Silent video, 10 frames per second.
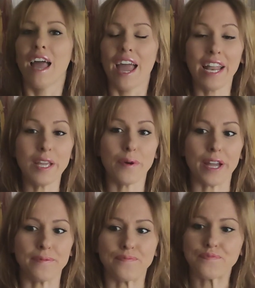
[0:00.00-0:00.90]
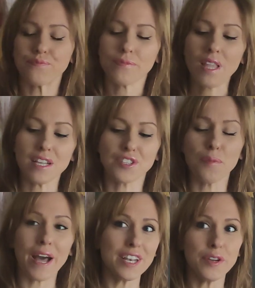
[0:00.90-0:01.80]
Anyway, so
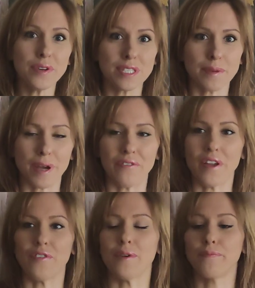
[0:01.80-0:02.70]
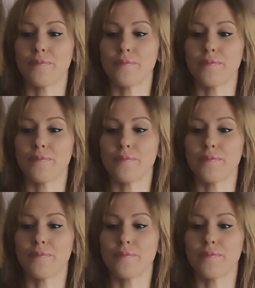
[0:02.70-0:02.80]
Badoo wasn't my favorite.